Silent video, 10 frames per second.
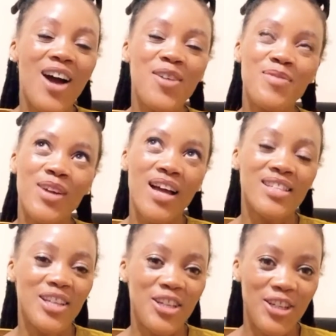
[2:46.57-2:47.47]
I hope you
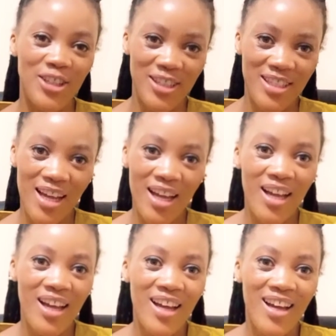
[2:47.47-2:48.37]
guys are good.
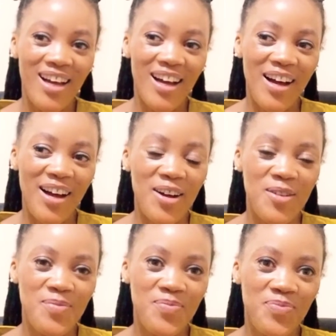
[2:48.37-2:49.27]

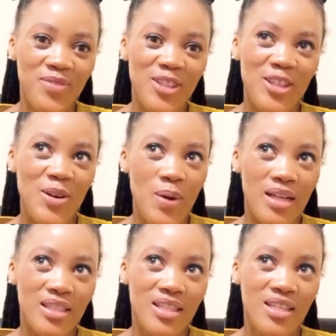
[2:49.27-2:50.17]
Do you know
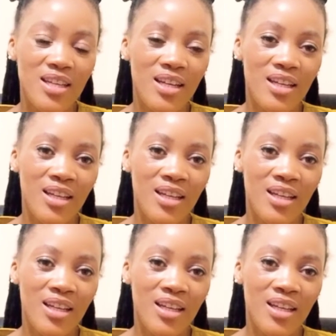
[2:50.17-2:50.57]
what?